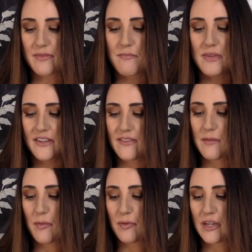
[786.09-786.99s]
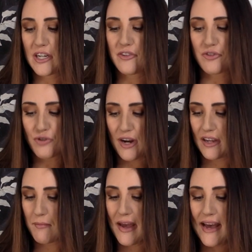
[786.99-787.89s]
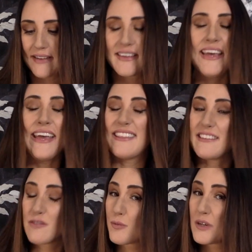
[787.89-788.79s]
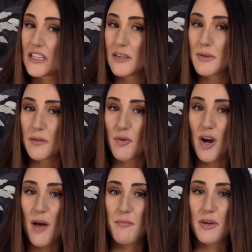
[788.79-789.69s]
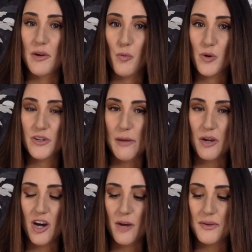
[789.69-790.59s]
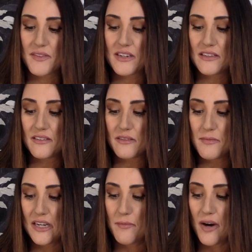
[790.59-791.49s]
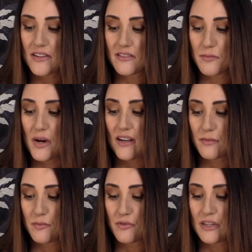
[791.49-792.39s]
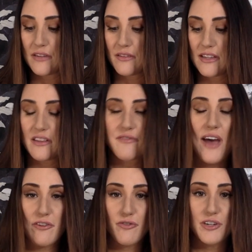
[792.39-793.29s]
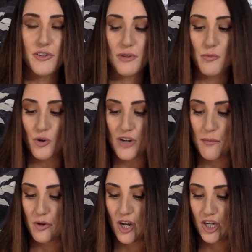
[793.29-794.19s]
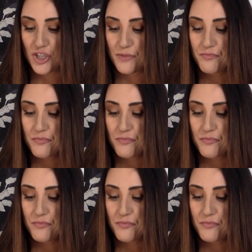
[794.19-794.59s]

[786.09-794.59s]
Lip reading: Many of them are planning to strike en masse, and that's a really big problem in a wartime economy that needs as many bodies as possible in the factory doing wartime production.